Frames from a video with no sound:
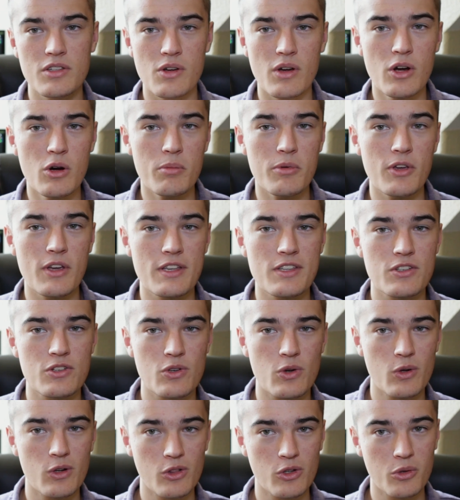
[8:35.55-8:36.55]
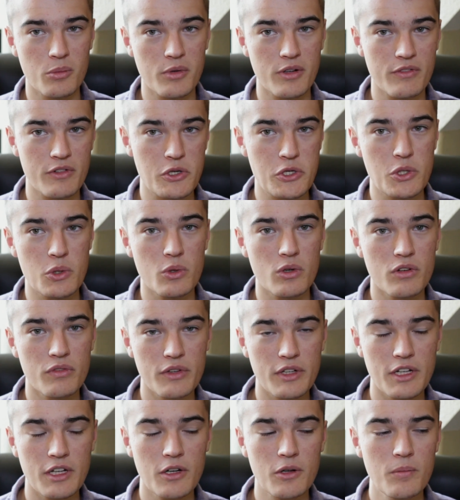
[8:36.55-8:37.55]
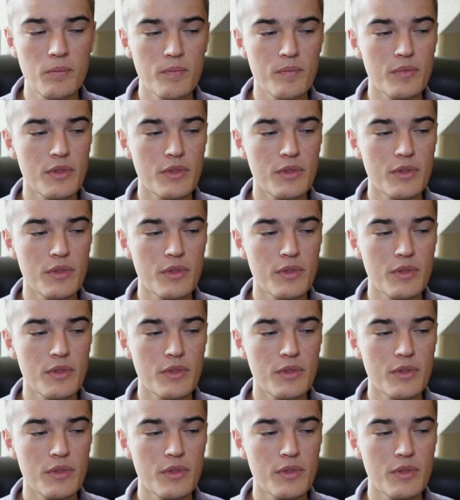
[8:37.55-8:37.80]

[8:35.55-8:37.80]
So I hope you guys enjoyed a little bit of a shorter video.